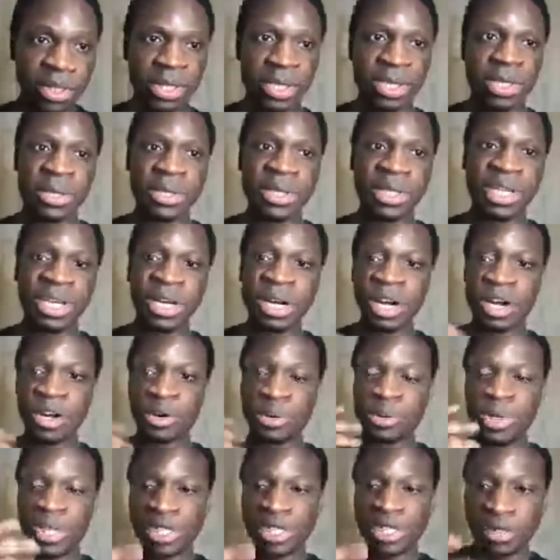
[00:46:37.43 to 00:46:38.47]
there are
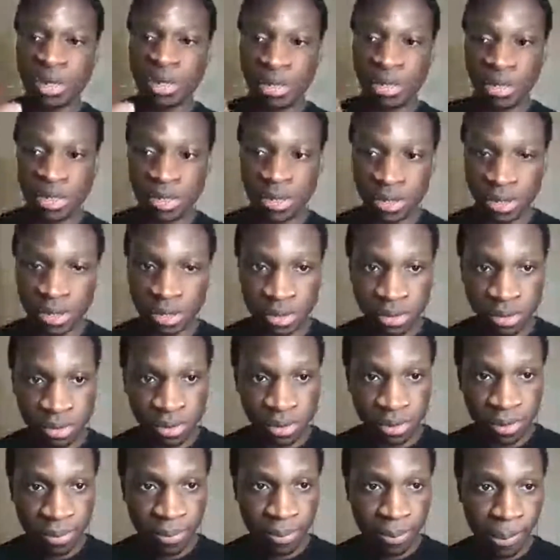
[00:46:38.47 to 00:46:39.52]
resources
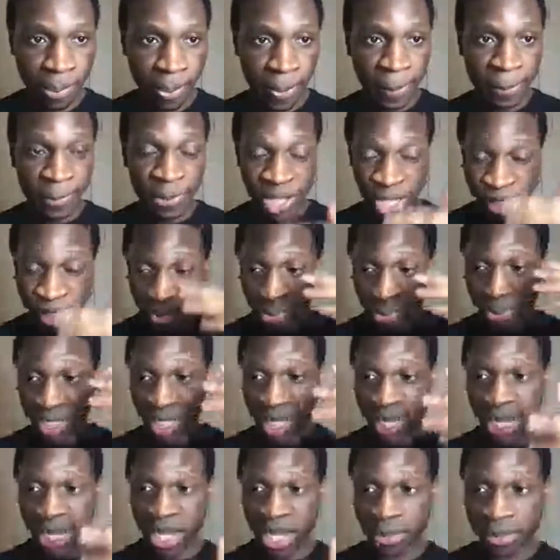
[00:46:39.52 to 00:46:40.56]
that will
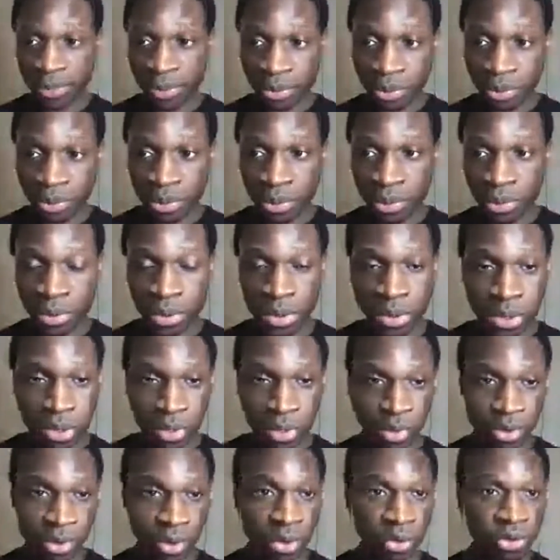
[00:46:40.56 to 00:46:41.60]
help you
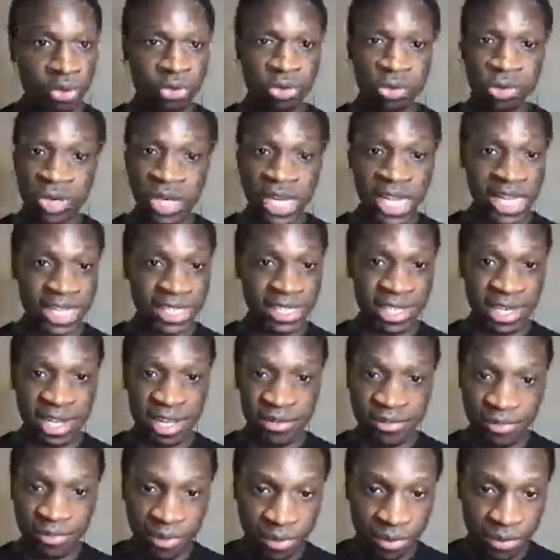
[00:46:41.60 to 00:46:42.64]
go to the next
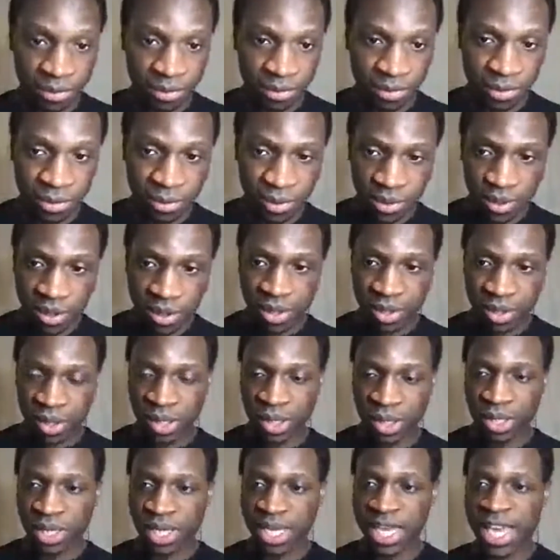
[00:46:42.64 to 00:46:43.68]
level
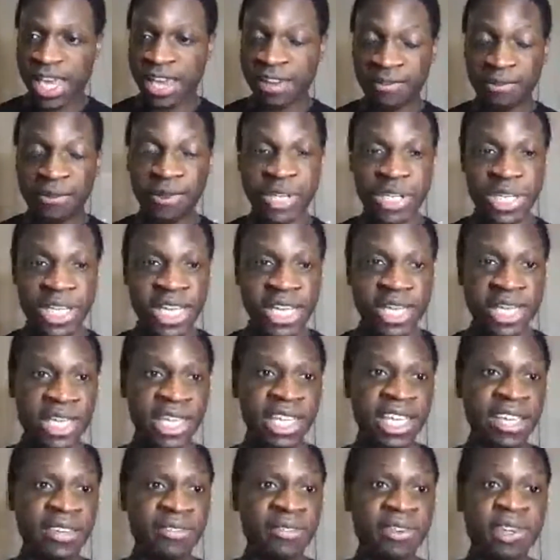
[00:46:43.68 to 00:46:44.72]
every day,
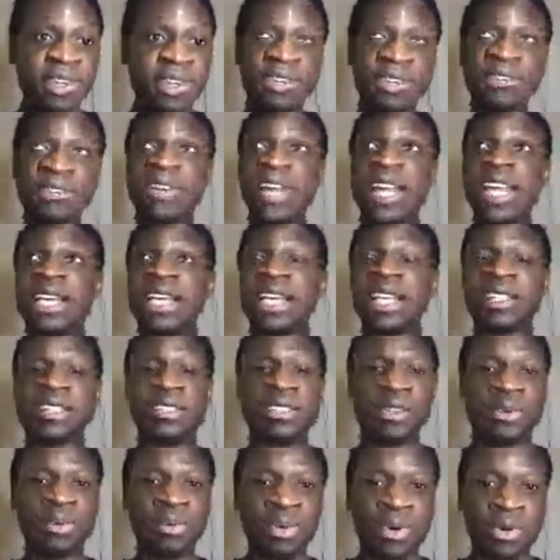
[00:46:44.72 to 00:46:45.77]
even if like it's the
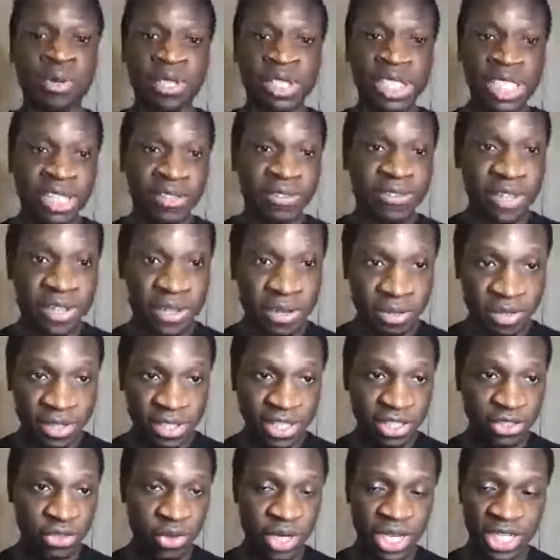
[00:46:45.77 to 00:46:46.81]
most difficult
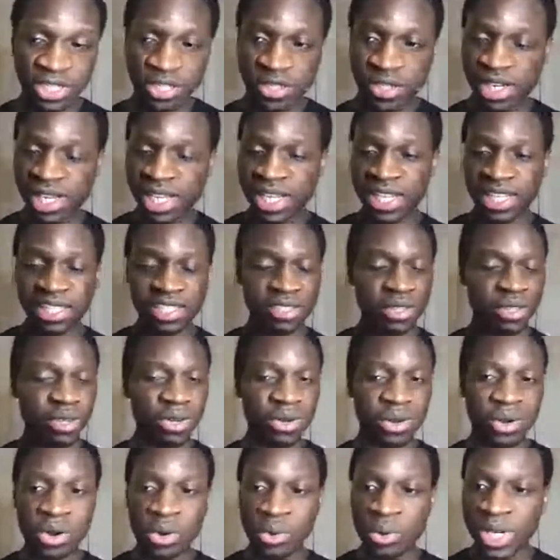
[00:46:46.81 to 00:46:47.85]
situation and it's
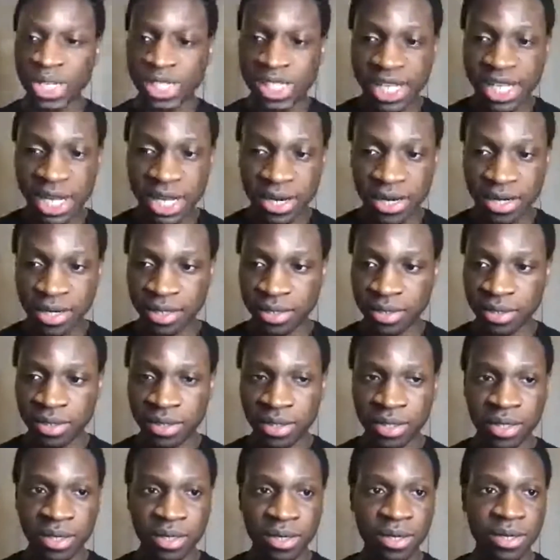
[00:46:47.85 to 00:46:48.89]
always hard.
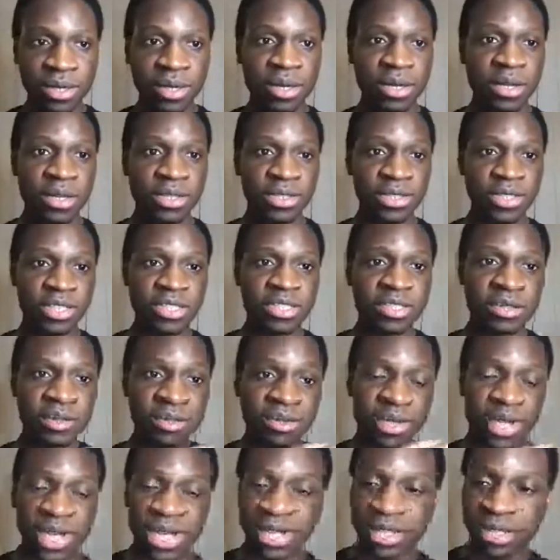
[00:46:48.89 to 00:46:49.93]
Just know
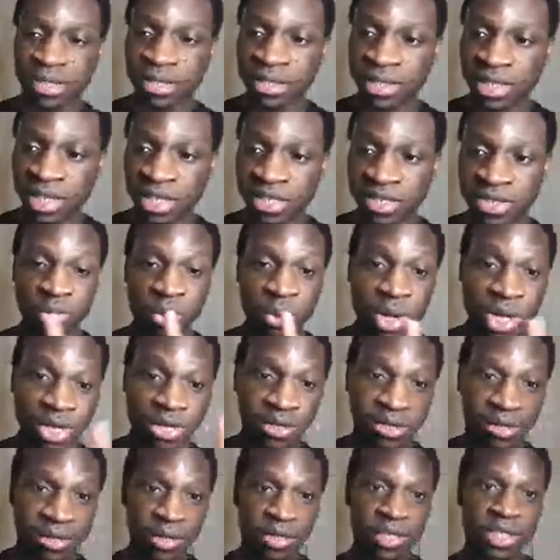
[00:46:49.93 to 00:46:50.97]
that there's always
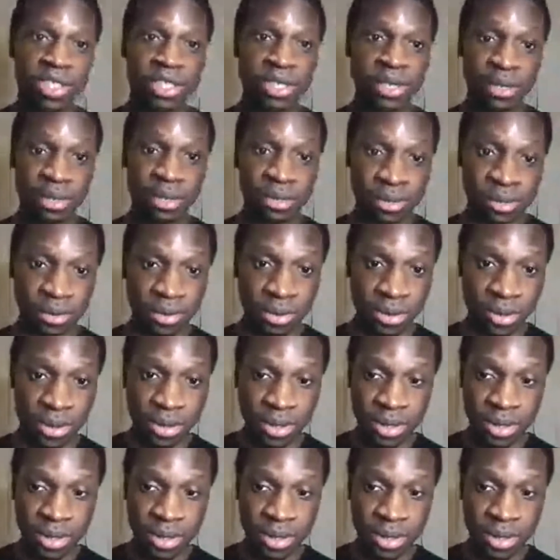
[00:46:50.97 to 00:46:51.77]
one solution